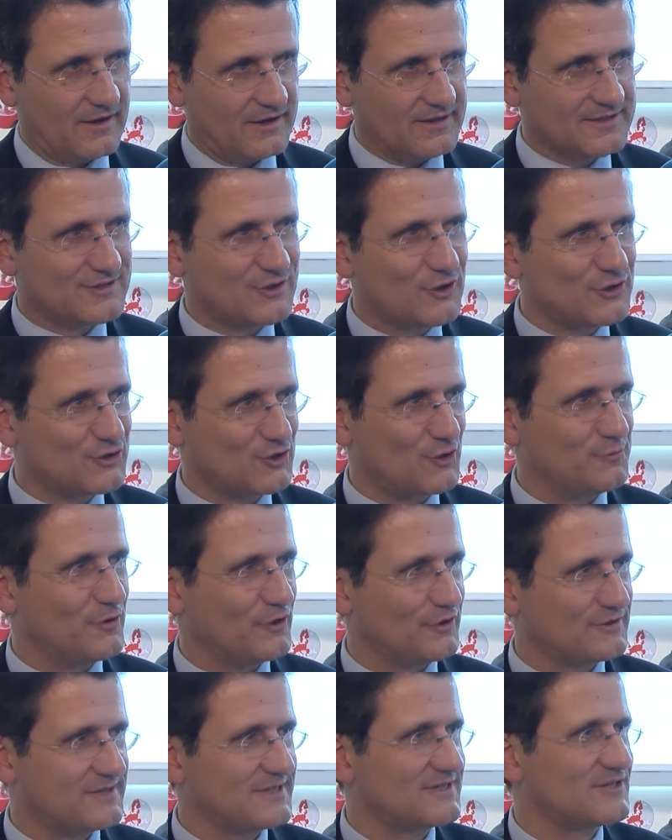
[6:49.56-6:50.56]
its
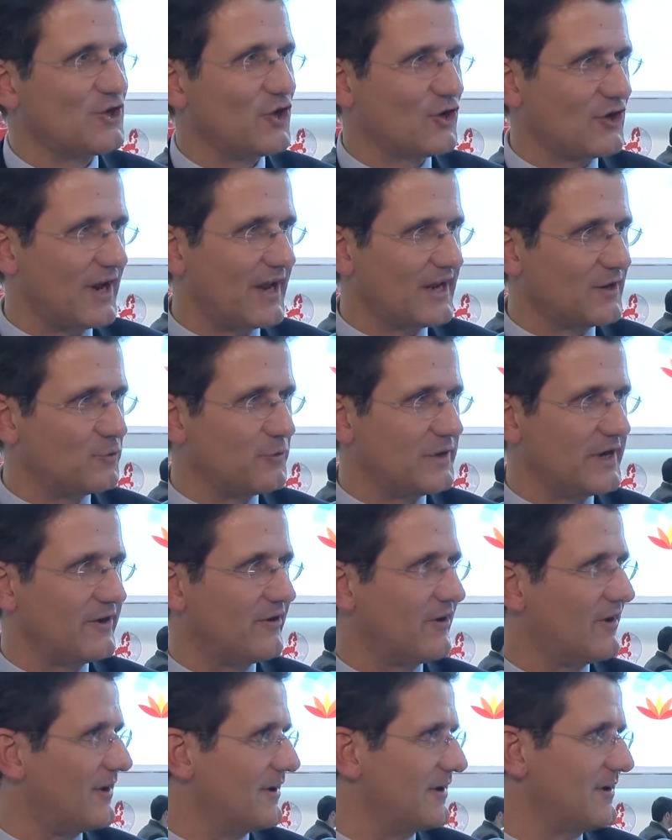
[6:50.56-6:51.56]
customers, it's not like
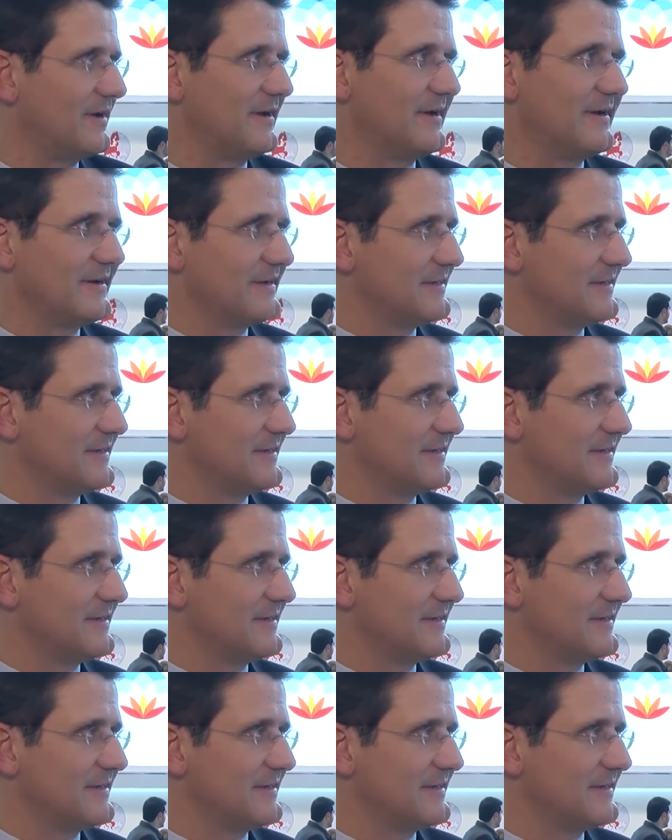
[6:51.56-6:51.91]
we're,